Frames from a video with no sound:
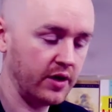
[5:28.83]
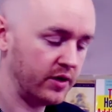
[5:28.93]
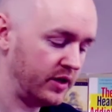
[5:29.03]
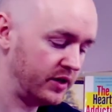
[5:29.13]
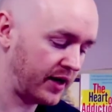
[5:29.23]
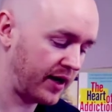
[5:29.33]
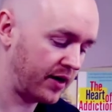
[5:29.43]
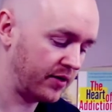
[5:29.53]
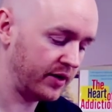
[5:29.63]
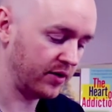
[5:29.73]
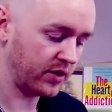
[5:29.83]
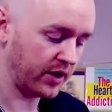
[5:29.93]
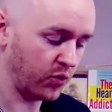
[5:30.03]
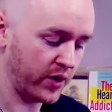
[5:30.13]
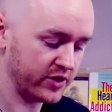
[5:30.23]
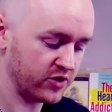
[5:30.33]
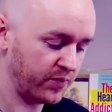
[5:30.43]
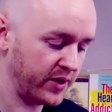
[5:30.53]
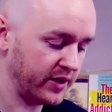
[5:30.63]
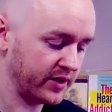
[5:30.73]
These are little kind of ways of
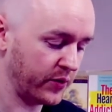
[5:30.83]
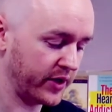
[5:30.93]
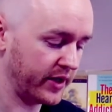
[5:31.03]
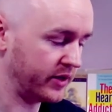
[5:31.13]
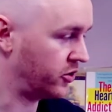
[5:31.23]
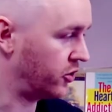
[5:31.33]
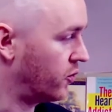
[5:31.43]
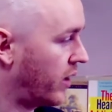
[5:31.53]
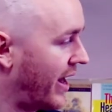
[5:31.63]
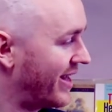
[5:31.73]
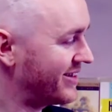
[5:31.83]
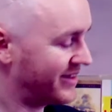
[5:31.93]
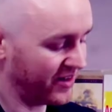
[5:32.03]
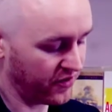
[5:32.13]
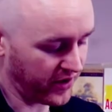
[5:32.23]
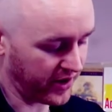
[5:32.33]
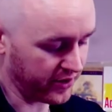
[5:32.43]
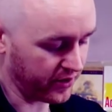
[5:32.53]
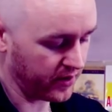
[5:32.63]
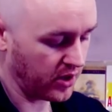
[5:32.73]
being that we get into as the defender.